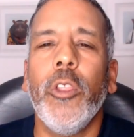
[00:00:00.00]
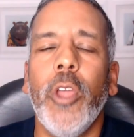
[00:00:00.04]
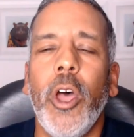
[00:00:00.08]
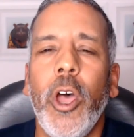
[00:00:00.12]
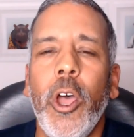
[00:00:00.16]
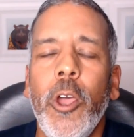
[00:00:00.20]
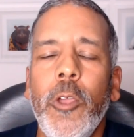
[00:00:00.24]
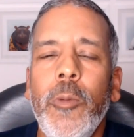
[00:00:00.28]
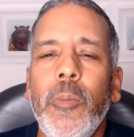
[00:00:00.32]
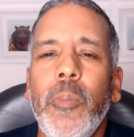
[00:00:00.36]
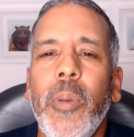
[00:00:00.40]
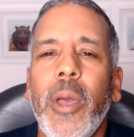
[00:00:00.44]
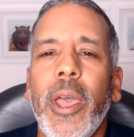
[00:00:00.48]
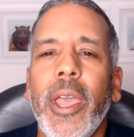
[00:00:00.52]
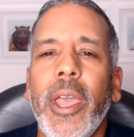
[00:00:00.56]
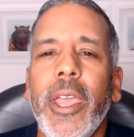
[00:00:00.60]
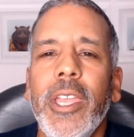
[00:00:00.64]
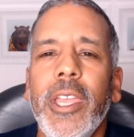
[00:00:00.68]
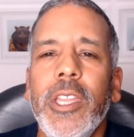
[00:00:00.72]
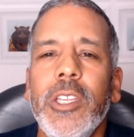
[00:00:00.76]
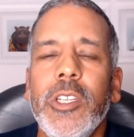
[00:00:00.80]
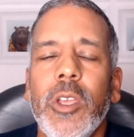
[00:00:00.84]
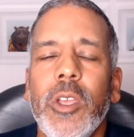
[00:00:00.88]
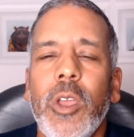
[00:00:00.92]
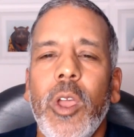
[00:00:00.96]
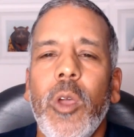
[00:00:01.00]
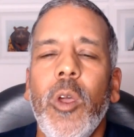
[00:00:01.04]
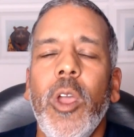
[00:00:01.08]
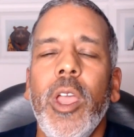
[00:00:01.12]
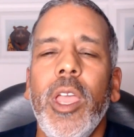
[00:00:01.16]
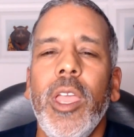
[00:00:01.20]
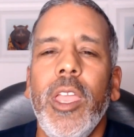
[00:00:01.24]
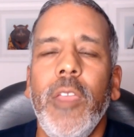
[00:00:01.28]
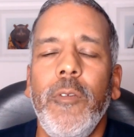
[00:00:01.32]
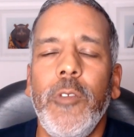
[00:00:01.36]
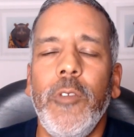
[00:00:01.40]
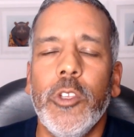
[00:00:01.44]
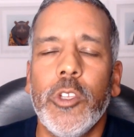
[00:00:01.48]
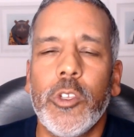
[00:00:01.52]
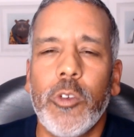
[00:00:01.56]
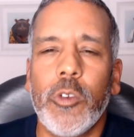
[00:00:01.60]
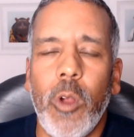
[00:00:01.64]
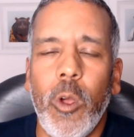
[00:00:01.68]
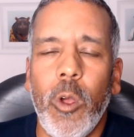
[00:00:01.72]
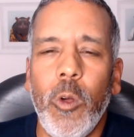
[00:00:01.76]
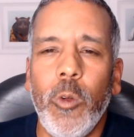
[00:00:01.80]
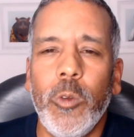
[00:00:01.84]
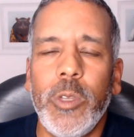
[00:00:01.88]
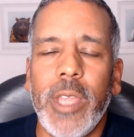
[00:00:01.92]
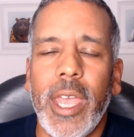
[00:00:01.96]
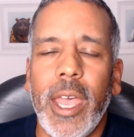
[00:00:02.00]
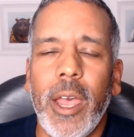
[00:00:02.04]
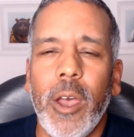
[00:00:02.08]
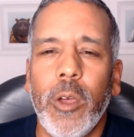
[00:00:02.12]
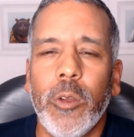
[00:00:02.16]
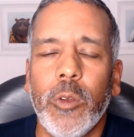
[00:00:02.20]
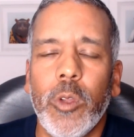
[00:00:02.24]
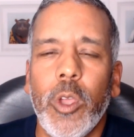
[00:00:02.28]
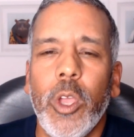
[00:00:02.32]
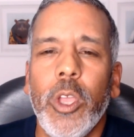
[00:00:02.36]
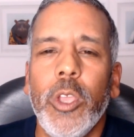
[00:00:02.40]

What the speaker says: the homepage, if you scroll down,